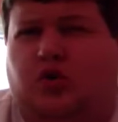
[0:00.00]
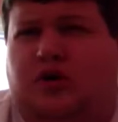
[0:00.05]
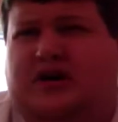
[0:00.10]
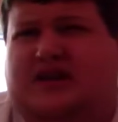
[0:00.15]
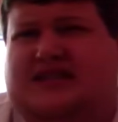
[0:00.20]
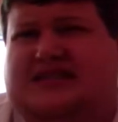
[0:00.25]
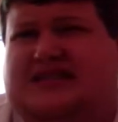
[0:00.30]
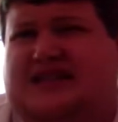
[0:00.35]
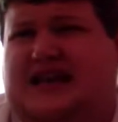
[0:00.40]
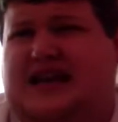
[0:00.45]
what
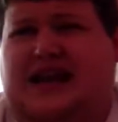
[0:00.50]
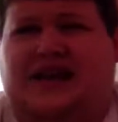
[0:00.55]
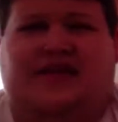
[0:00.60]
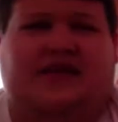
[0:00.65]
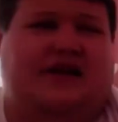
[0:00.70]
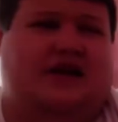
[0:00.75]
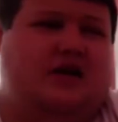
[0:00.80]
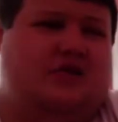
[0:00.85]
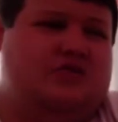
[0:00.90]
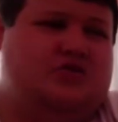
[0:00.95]
to say, and
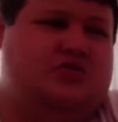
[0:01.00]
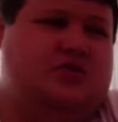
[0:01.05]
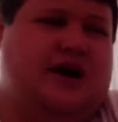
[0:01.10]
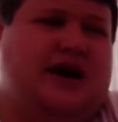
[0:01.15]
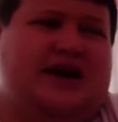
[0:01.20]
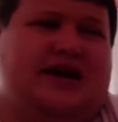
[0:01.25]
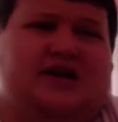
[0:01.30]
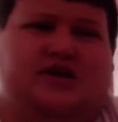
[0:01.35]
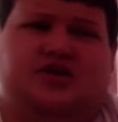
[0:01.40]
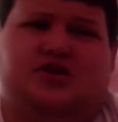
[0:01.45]
then comes
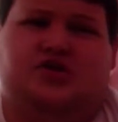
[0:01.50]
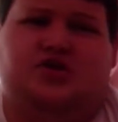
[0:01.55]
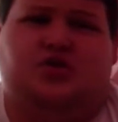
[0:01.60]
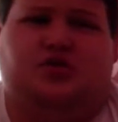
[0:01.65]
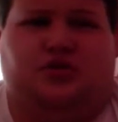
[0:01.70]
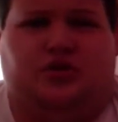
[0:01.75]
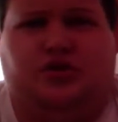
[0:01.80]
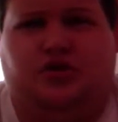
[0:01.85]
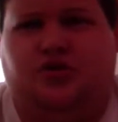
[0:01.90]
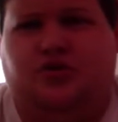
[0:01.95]
back into the
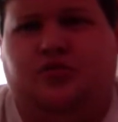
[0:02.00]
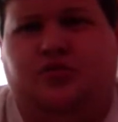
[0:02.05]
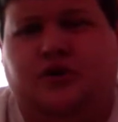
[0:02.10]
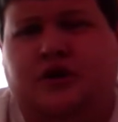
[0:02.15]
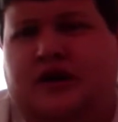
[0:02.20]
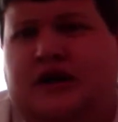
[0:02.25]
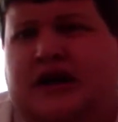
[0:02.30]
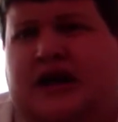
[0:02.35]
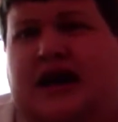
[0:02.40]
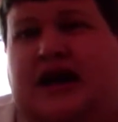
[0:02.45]
room
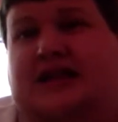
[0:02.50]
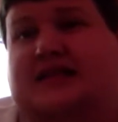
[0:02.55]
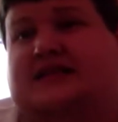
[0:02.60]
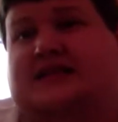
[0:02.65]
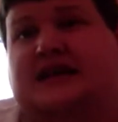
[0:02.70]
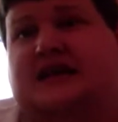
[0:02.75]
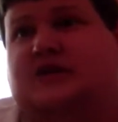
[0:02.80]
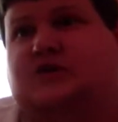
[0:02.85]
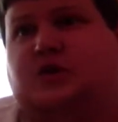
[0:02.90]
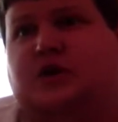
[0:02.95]
and
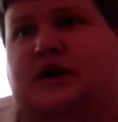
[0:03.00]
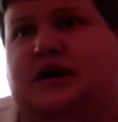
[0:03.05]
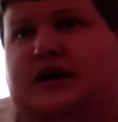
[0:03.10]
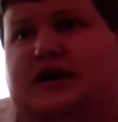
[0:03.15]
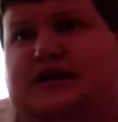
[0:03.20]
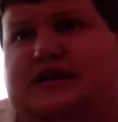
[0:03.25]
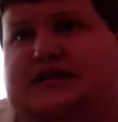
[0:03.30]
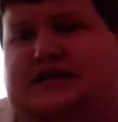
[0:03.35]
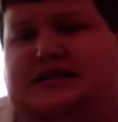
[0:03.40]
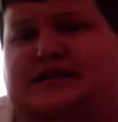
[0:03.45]
says what he
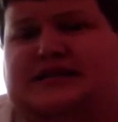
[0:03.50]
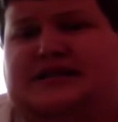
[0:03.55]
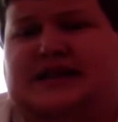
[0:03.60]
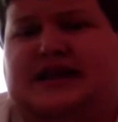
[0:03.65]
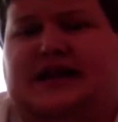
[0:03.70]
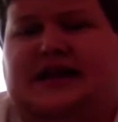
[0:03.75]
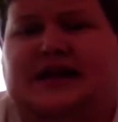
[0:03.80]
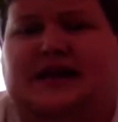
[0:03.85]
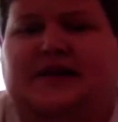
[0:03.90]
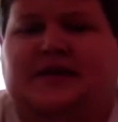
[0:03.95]
needs to
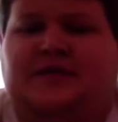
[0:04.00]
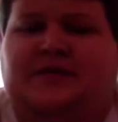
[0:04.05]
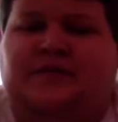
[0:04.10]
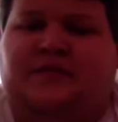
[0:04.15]
say.